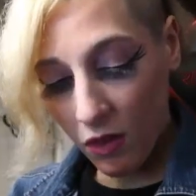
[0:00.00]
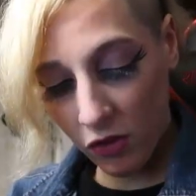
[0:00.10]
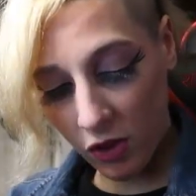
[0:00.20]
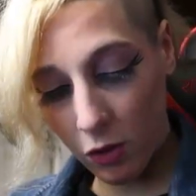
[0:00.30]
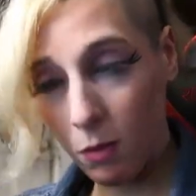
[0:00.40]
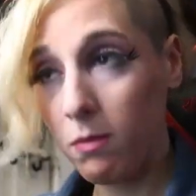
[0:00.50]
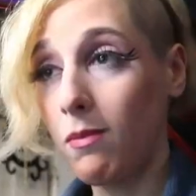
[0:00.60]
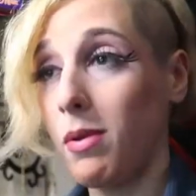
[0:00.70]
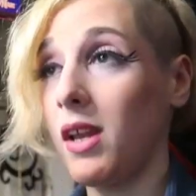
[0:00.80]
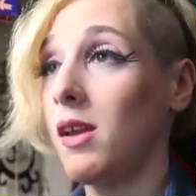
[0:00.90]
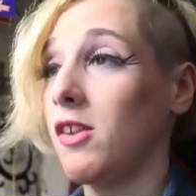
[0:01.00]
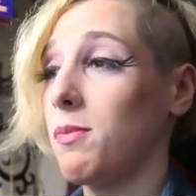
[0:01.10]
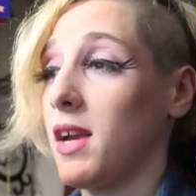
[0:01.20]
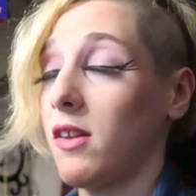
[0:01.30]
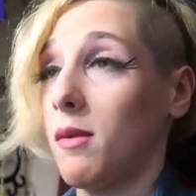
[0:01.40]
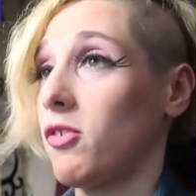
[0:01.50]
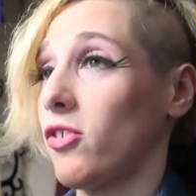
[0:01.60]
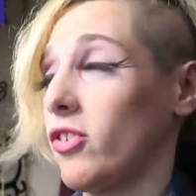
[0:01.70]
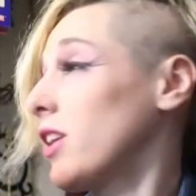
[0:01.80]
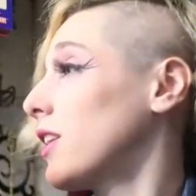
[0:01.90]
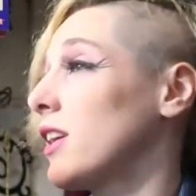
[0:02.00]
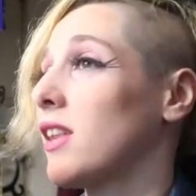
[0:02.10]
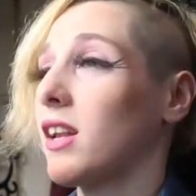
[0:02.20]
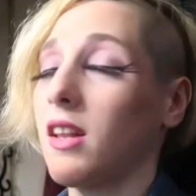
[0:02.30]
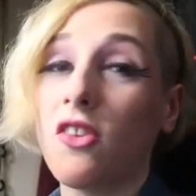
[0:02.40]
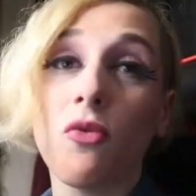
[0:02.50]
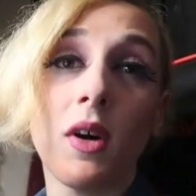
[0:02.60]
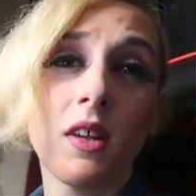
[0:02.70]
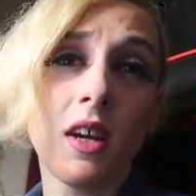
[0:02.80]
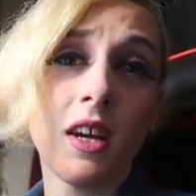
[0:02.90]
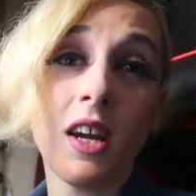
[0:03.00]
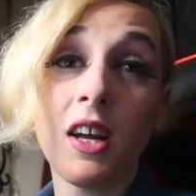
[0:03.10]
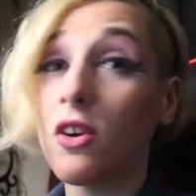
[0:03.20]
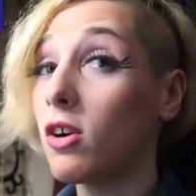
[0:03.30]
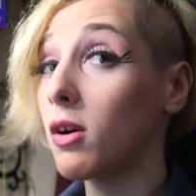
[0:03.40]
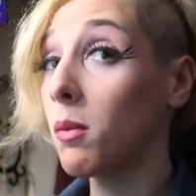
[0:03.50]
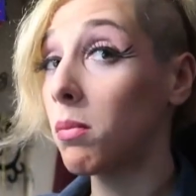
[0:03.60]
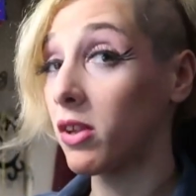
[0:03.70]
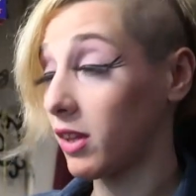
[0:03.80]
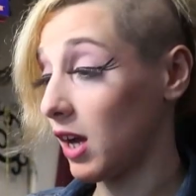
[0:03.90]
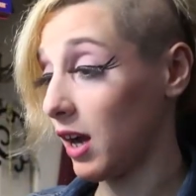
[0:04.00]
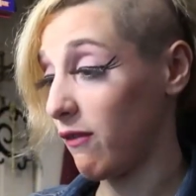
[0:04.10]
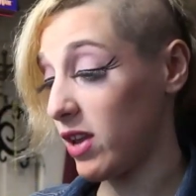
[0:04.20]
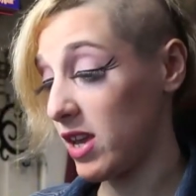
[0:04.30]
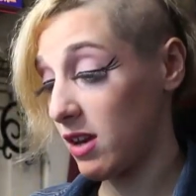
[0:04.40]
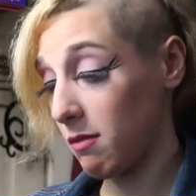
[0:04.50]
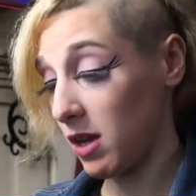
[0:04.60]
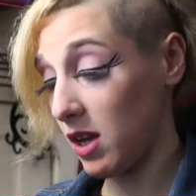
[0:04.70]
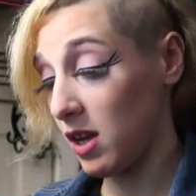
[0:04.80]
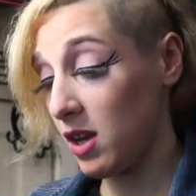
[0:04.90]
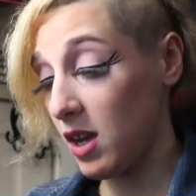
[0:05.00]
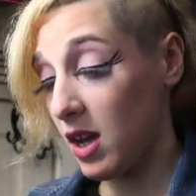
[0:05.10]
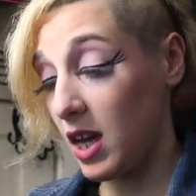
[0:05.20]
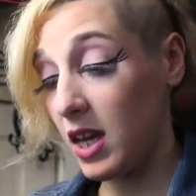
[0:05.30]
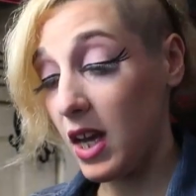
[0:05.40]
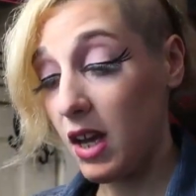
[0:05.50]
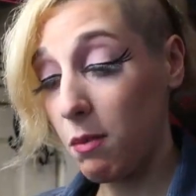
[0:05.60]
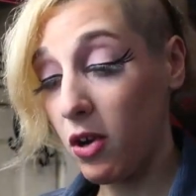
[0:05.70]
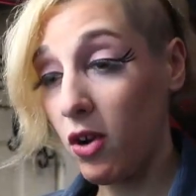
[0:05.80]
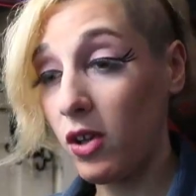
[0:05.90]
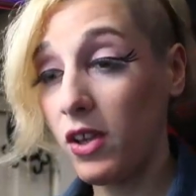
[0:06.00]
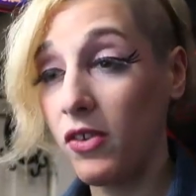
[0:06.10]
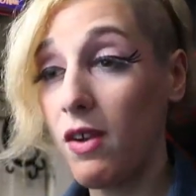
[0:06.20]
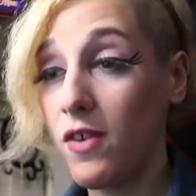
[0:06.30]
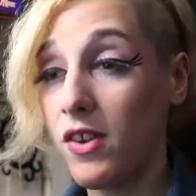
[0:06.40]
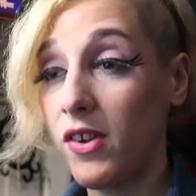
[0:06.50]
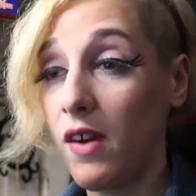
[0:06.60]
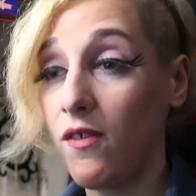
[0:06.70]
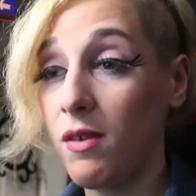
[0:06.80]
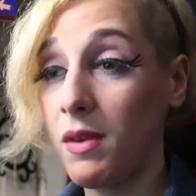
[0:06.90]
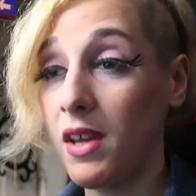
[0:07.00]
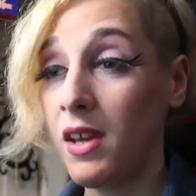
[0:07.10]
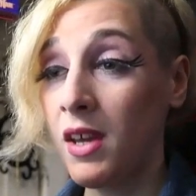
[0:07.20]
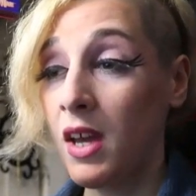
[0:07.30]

So, but it's because I'm so skinny that's why they had to put the IV in me, and they had to put all this different stuff in me.